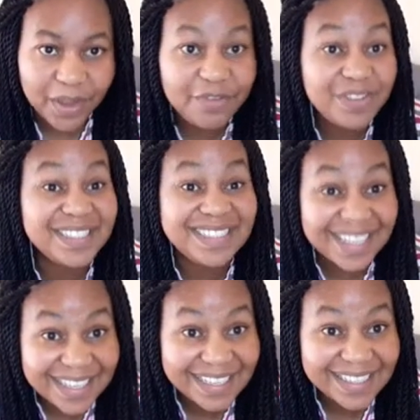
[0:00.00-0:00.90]
If it
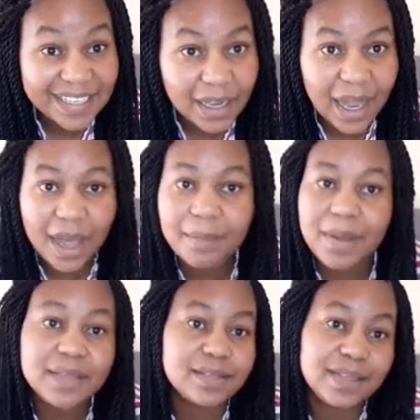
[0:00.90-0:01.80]
did,
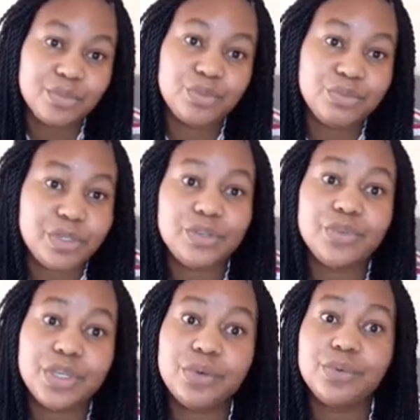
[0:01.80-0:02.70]
my skin would be
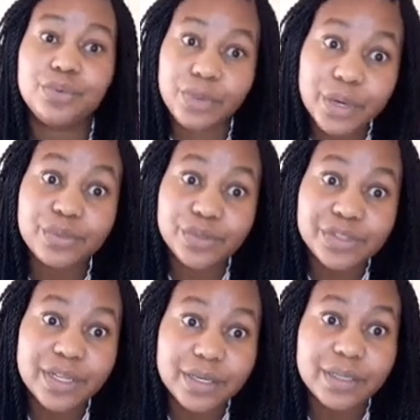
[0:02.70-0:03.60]
looking way worse
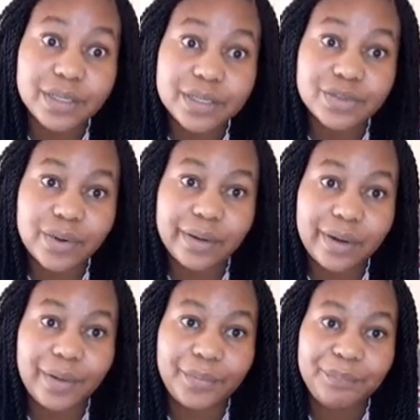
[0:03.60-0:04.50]
than it is right
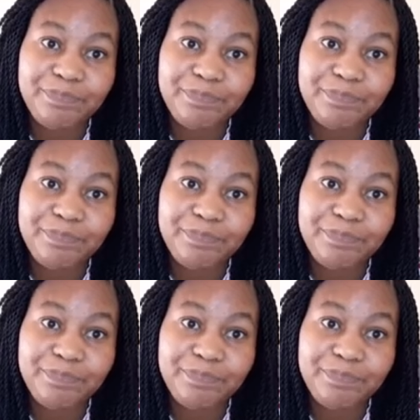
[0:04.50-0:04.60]
now.